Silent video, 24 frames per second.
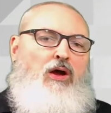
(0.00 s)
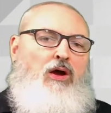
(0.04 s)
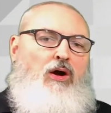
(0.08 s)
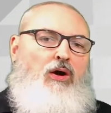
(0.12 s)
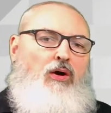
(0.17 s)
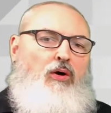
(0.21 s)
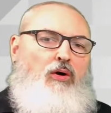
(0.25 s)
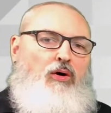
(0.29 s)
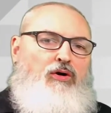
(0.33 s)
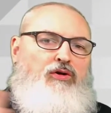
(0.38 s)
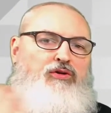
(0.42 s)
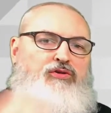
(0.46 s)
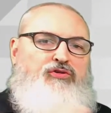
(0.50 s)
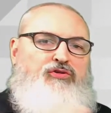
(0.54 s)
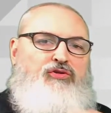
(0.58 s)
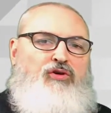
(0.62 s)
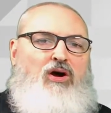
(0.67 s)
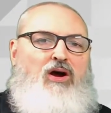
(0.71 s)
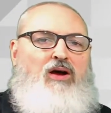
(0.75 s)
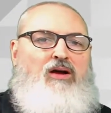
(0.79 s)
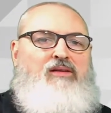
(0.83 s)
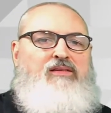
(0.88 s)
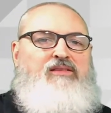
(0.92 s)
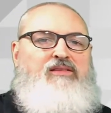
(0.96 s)
or
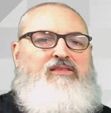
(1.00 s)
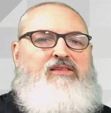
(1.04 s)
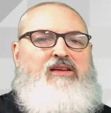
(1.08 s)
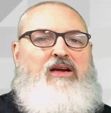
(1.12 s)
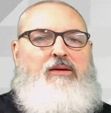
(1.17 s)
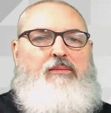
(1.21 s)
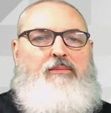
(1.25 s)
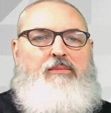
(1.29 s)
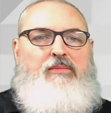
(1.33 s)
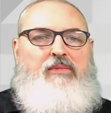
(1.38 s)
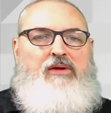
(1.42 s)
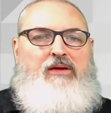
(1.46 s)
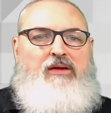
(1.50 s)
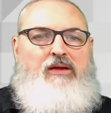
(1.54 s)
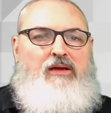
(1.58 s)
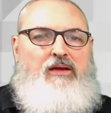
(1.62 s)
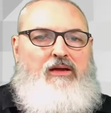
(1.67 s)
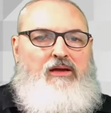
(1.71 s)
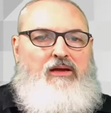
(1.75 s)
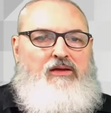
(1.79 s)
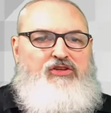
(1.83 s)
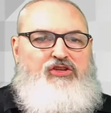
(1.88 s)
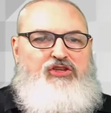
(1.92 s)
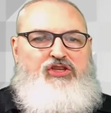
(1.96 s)
draw some
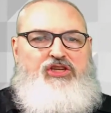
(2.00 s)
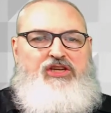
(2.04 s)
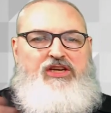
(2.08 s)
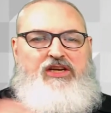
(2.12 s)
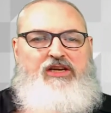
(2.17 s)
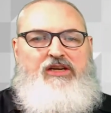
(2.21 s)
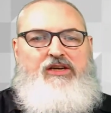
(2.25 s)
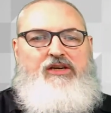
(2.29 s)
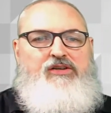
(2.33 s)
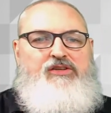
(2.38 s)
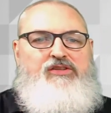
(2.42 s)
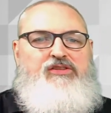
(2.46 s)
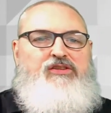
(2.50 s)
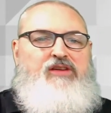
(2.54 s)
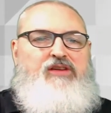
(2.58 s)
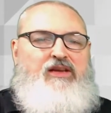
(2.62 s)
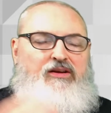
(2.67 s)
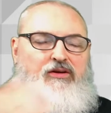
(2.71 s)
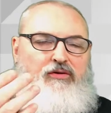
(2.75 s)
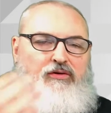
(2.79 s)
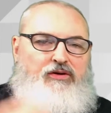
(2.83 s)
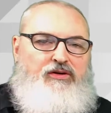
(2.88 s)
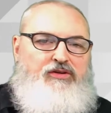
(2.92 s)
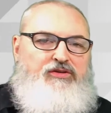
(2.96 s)
shears in
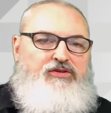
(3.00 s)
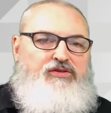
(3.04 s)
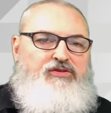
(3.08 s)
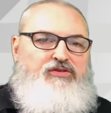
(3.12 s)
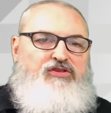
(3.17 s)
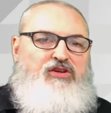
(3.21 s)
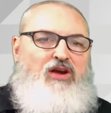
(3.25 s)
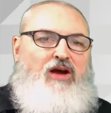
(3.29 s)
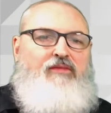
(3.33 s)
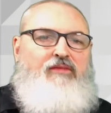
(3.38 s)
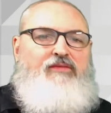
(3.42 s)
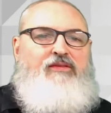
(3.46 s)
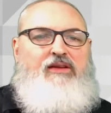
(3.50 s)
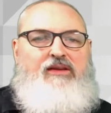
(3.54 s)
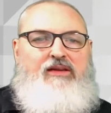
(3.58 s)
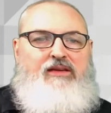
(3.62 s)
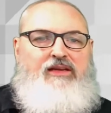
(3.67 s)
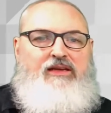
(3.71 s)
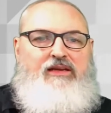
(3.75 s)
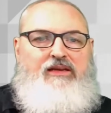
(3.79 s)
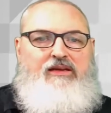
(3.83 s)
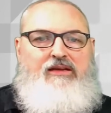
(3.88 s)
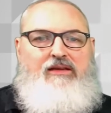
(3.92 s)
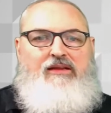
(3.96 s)
order to soften
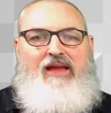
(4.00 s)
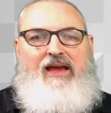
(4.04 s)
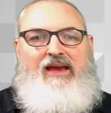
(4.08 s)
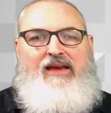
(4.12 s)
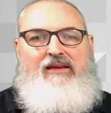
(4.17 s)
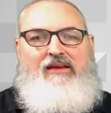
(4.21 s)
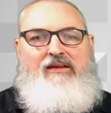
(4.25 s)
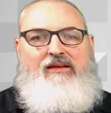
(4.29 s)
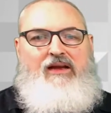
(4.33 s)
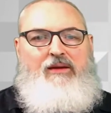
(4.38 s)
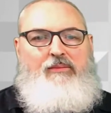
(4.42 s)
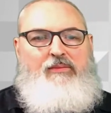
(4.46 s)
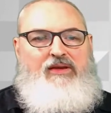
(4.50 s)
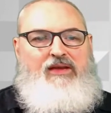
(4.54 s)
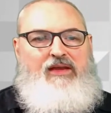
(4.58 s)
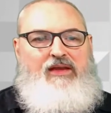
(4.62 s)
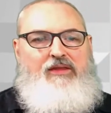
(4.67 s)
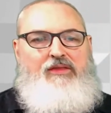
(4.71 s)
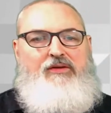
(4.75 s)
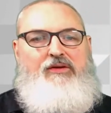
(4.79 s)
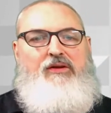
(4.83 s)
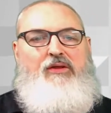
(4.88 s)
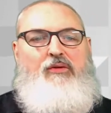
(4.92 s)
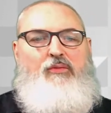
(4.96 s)
the light coming in
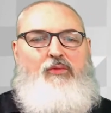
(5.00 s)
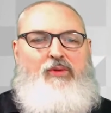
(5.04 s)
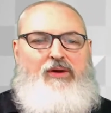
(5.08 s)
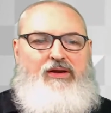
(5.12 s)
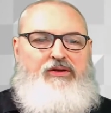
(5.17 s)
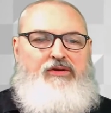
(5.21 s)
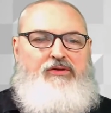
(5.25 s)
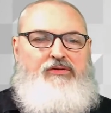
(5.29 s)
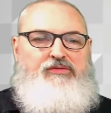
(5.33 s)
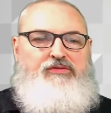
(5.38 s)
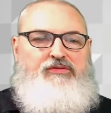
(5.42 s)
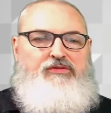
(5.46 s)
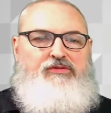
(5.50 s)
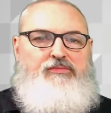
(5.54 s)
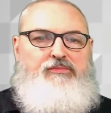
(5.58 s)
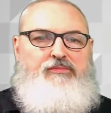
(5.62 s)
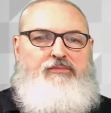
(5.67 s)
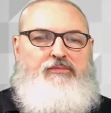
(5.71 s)
through the windows.